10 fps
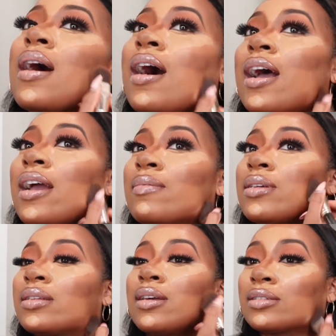I have
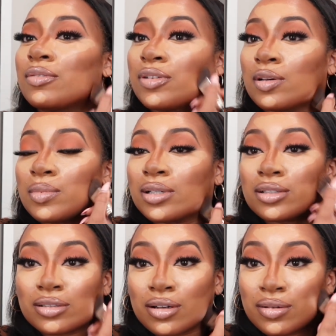nothing else to film in,
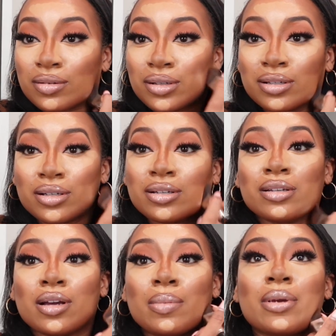so
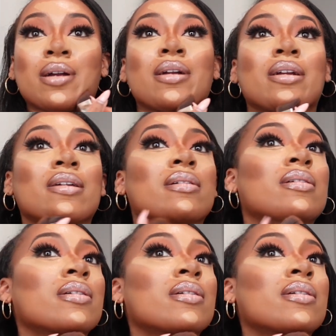y'all be alright.